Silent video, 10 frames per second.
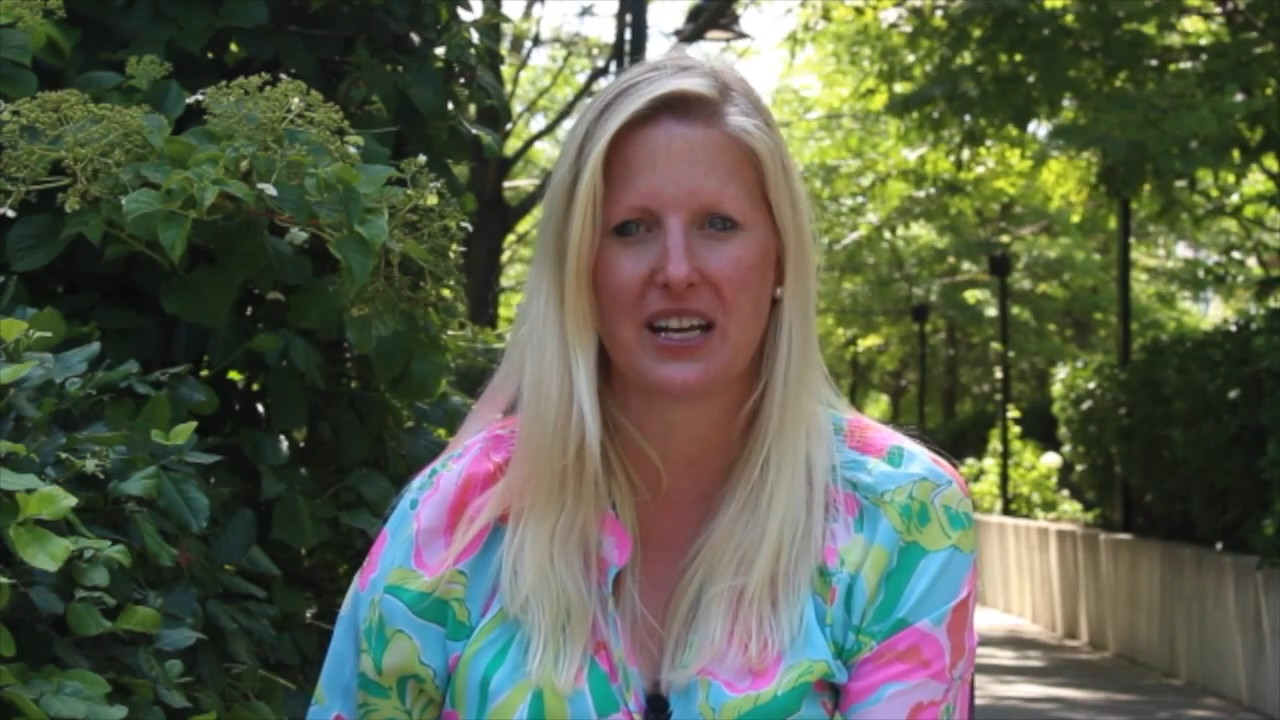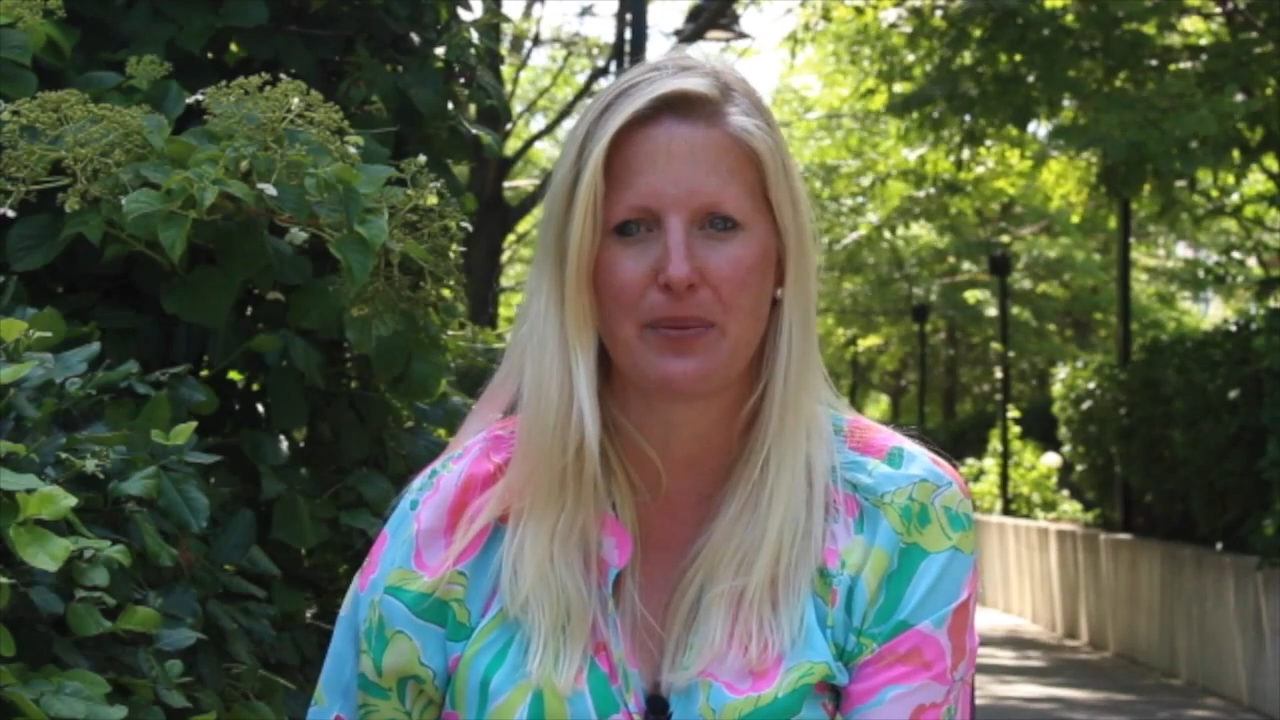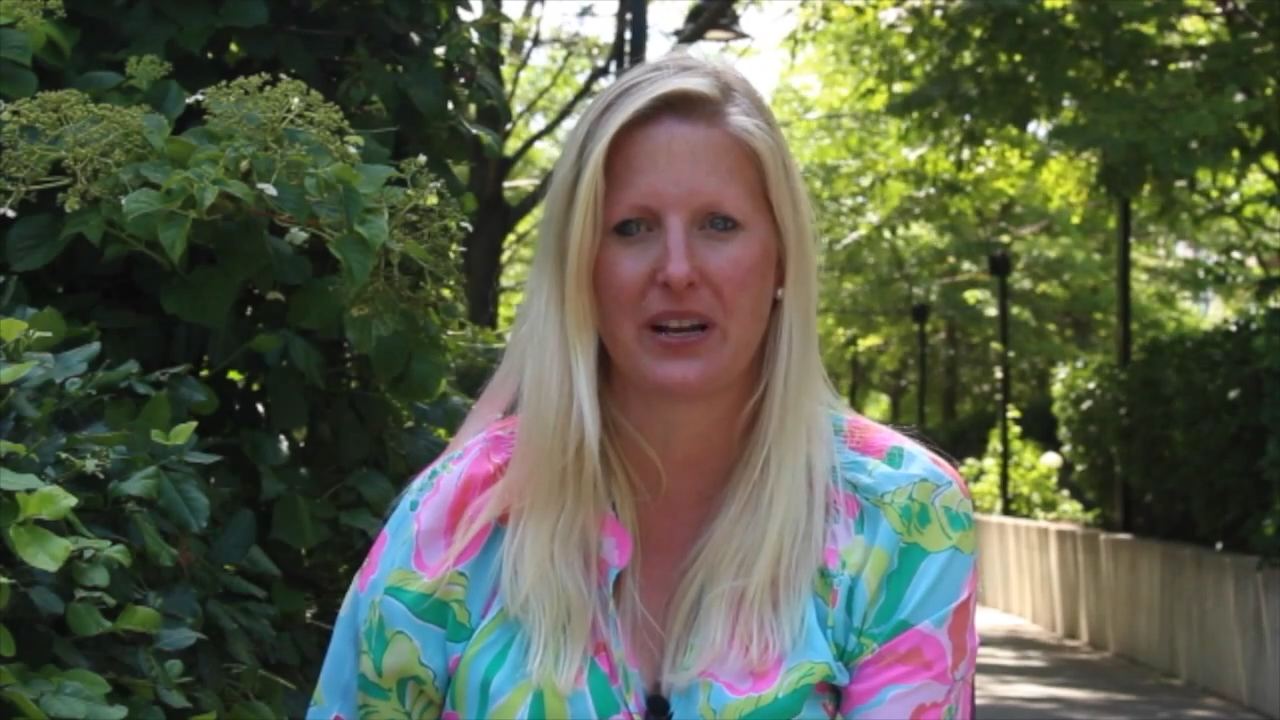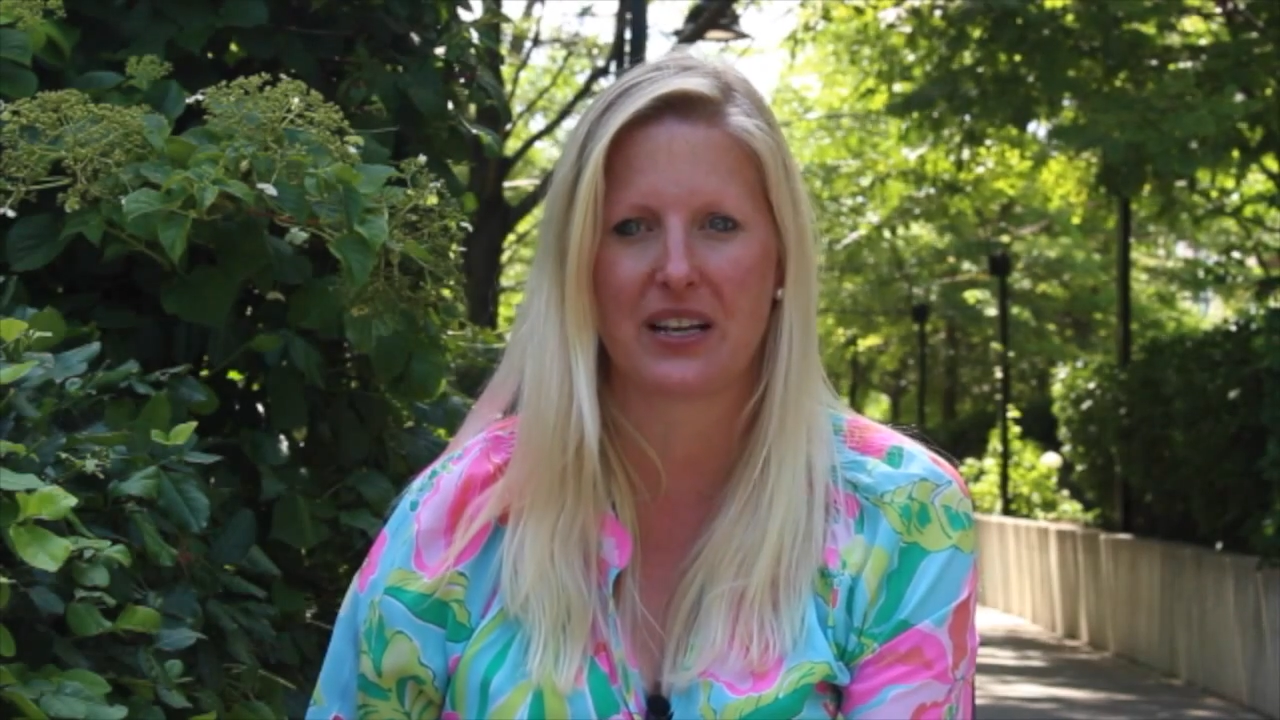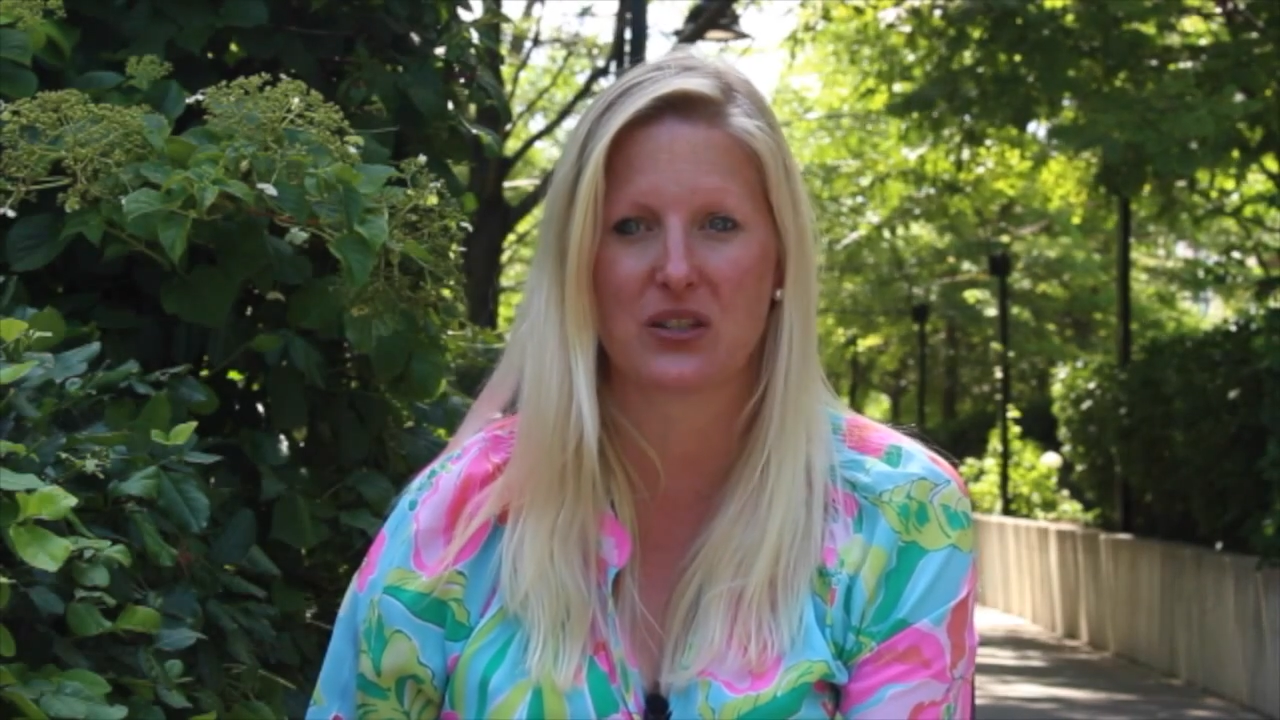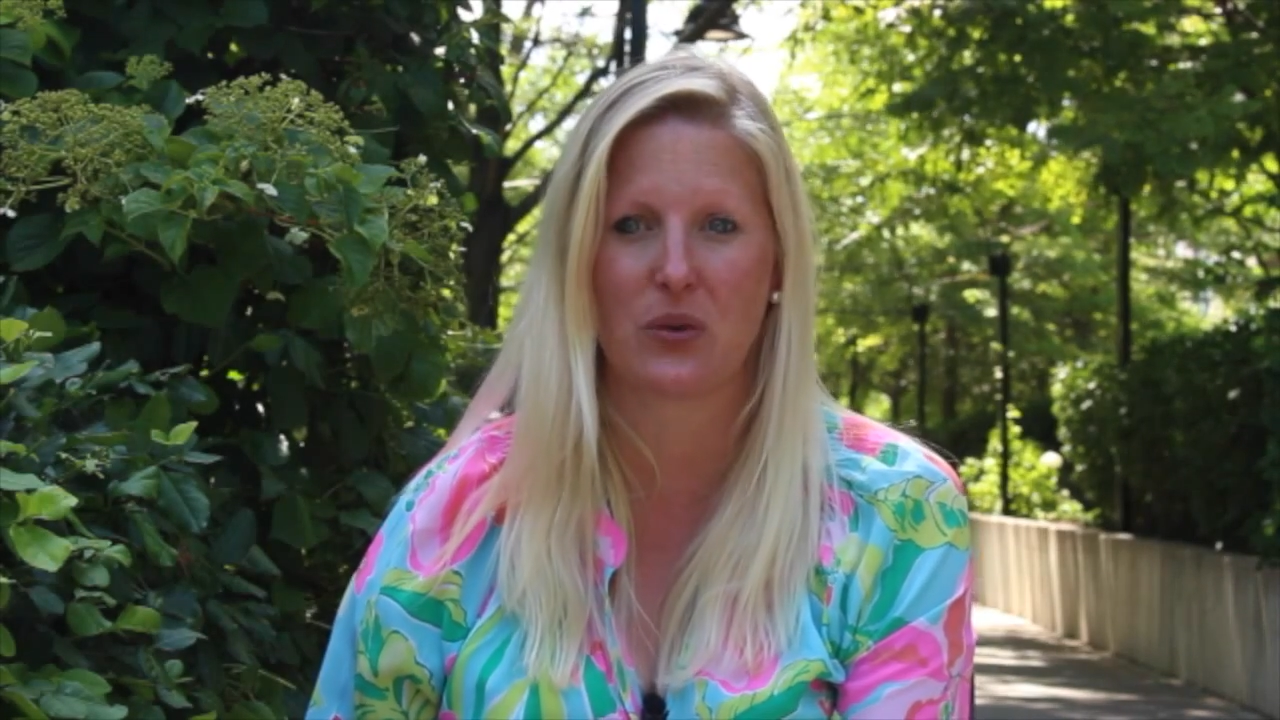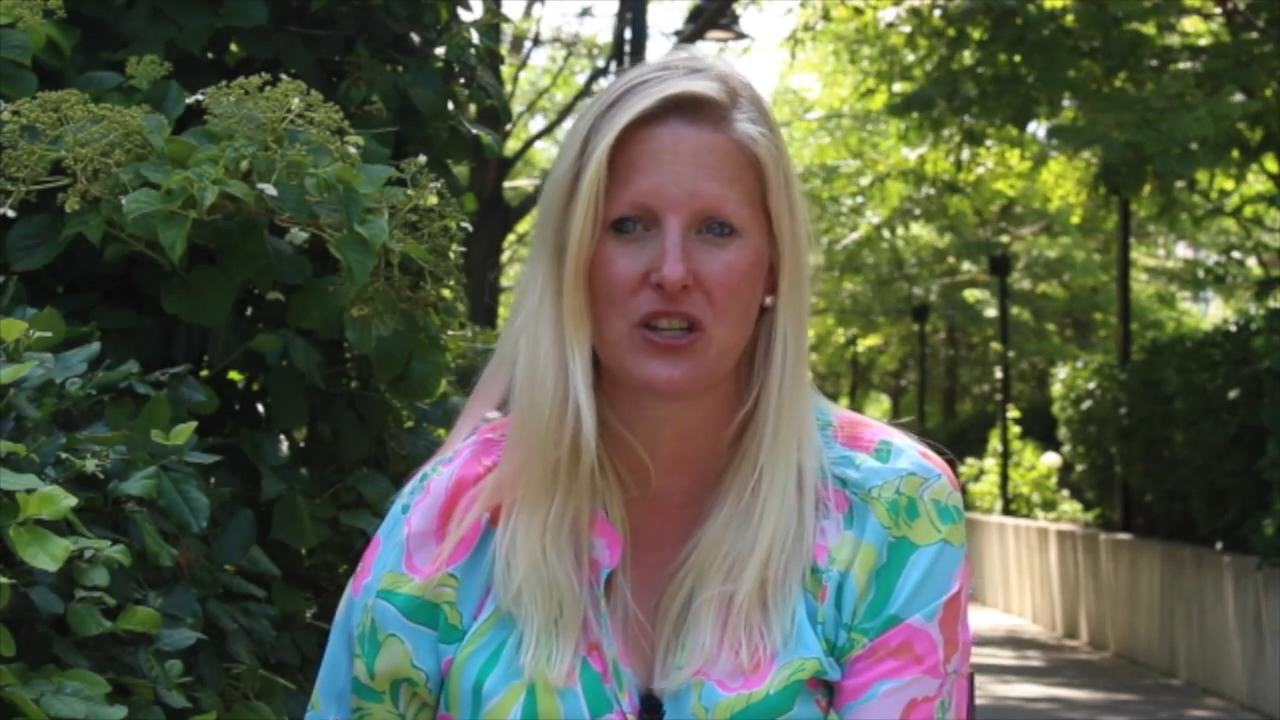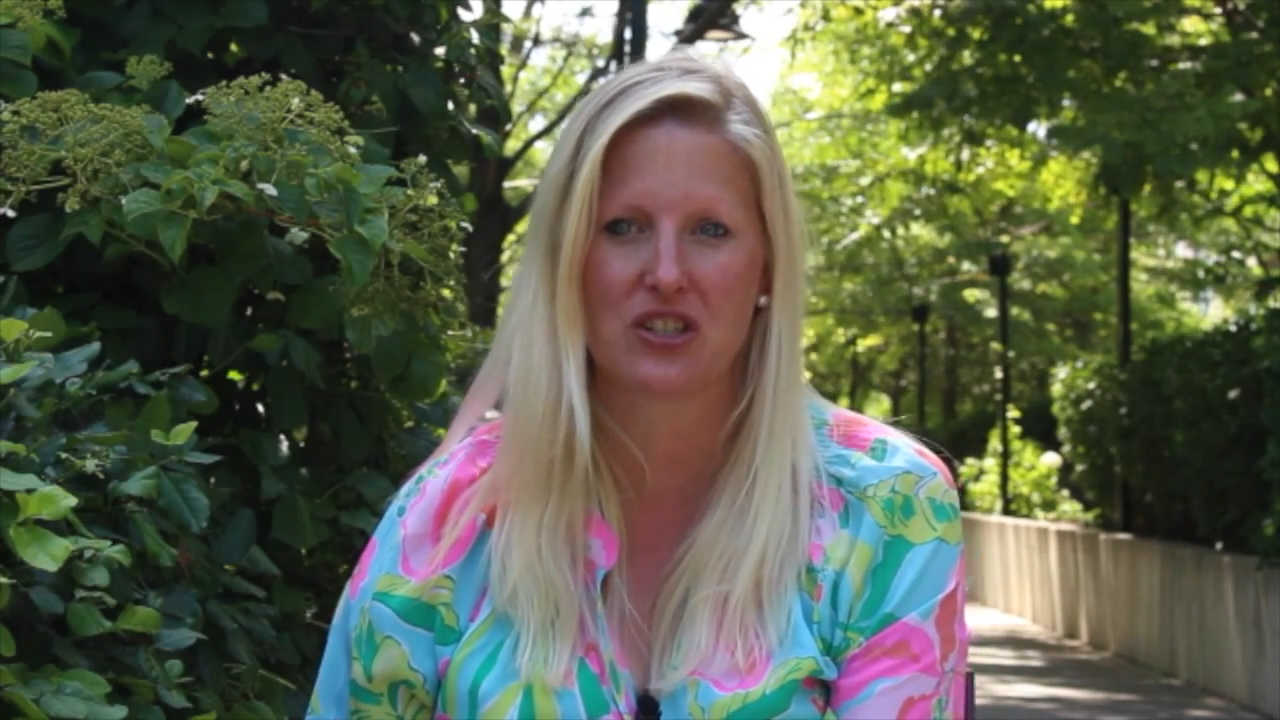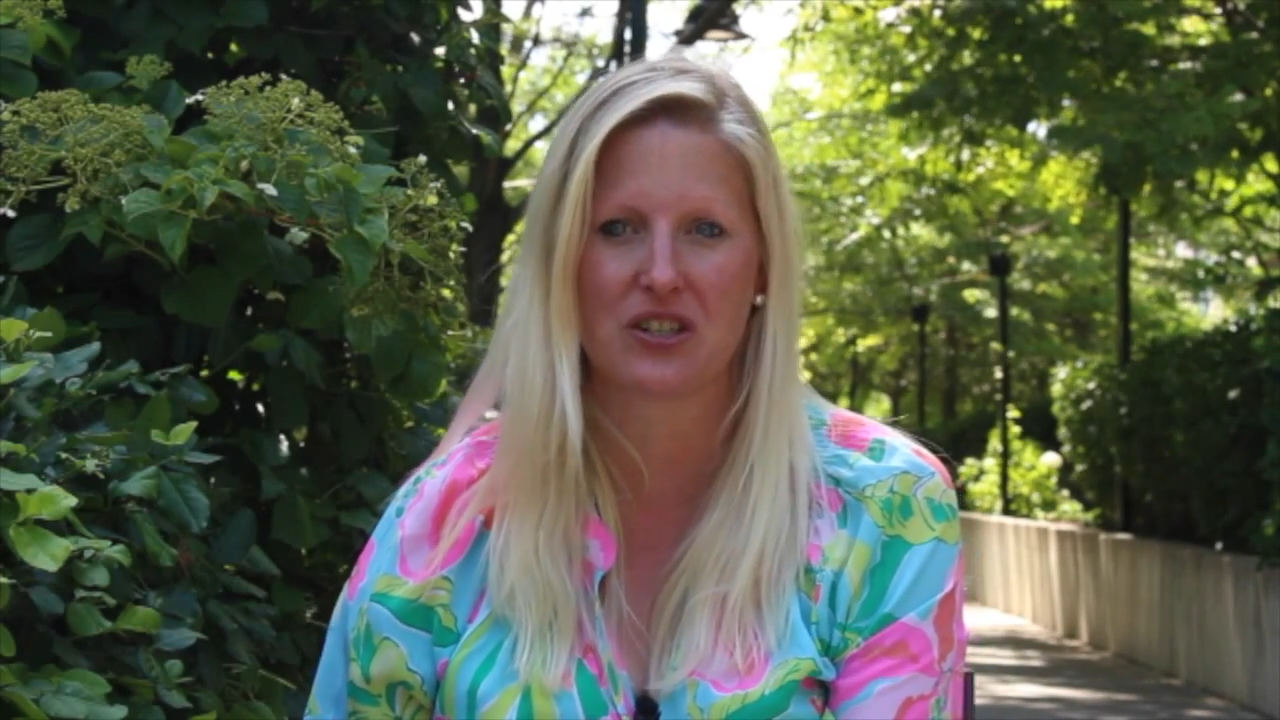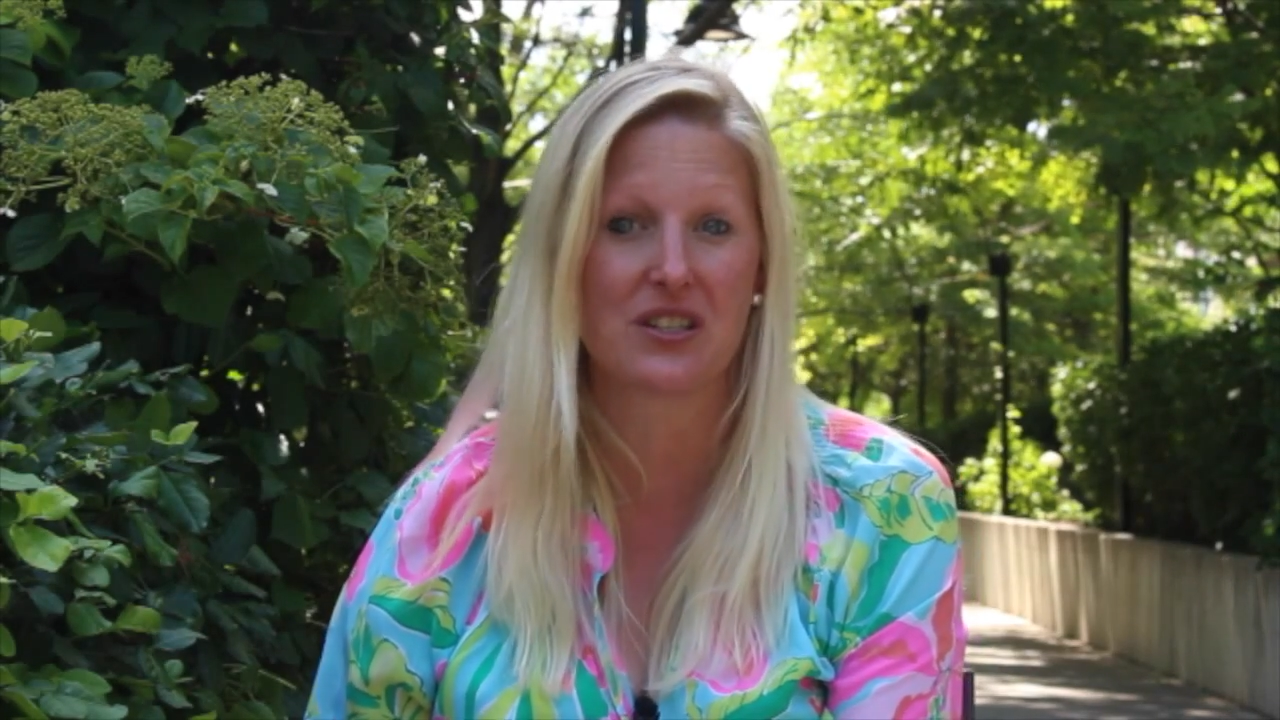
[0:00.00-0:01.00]
up and ask
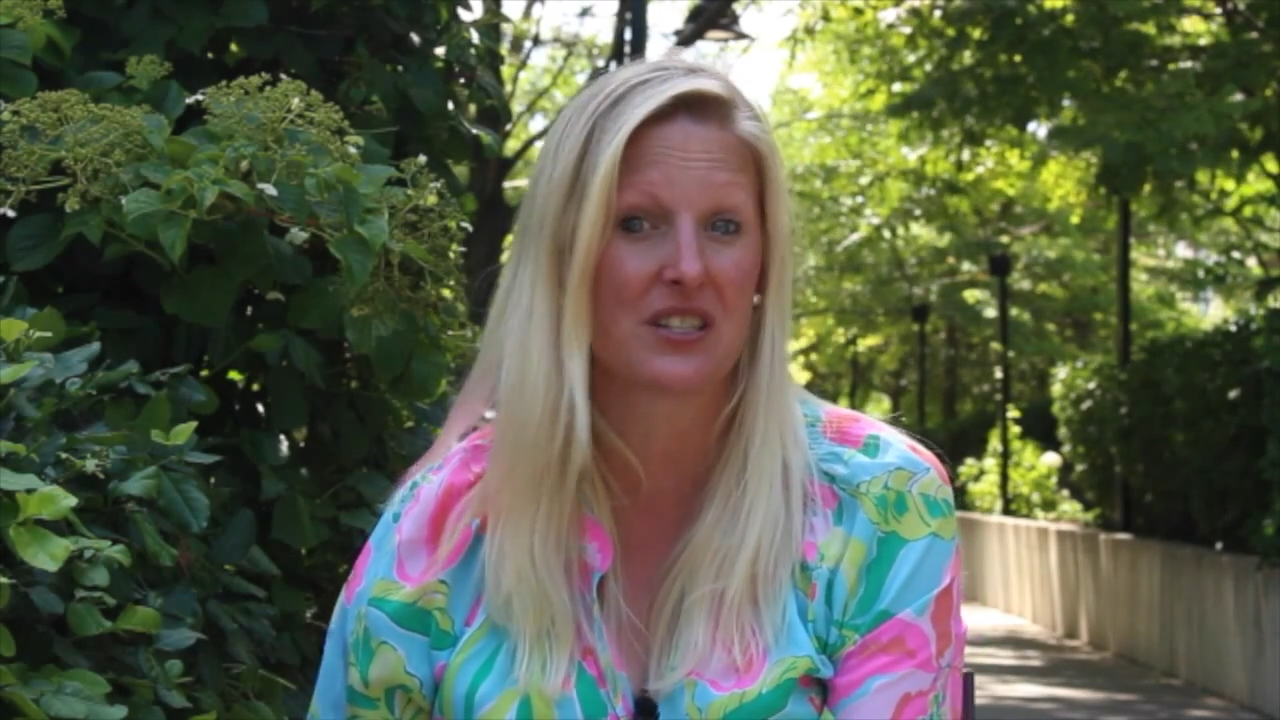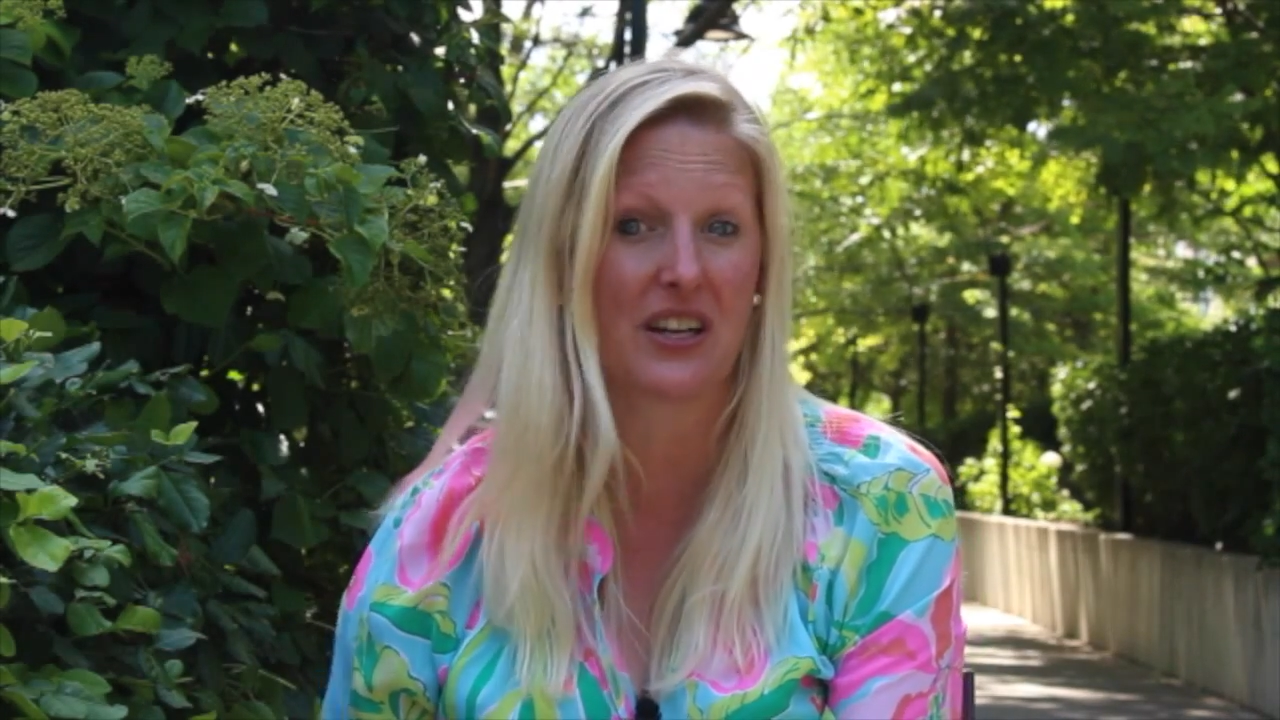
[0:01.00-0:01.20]
questions,